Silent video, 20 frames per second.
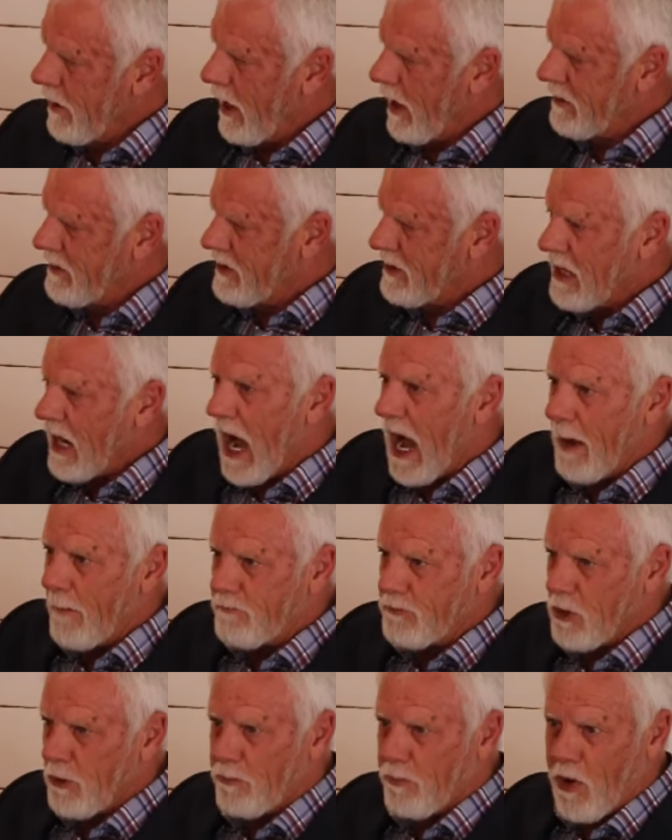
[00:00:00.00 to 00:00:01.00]

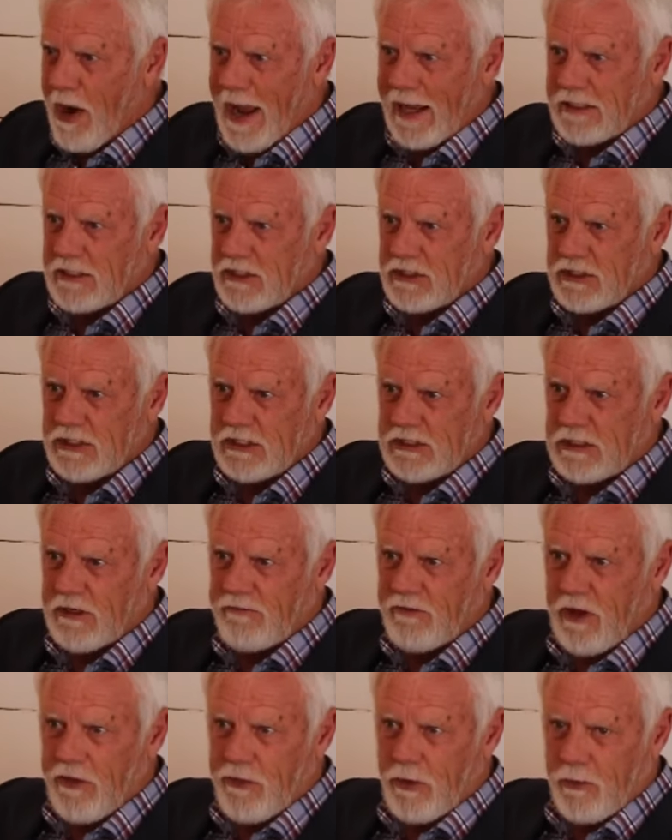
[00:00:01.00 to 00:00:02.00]
adopt the practices
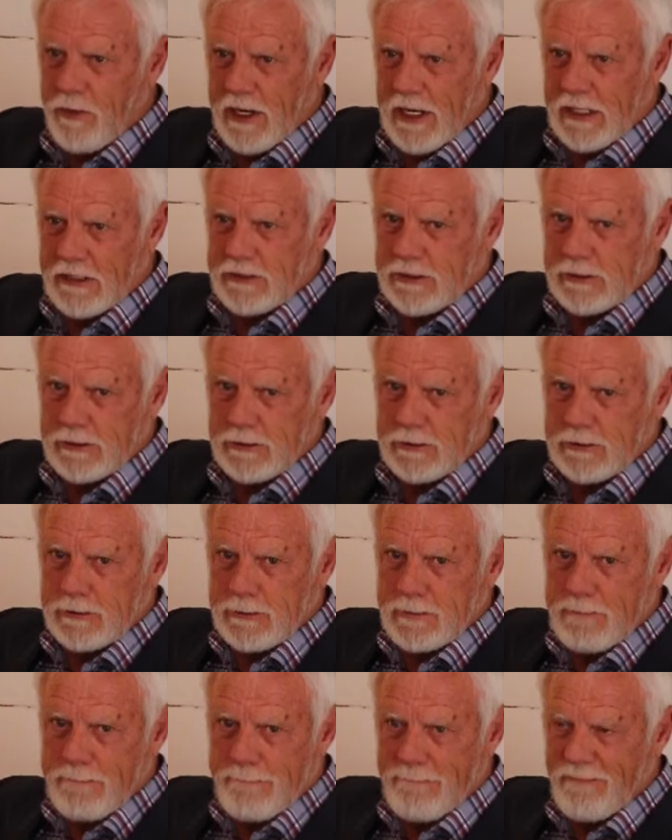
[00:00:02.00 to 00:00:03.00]
of other religions.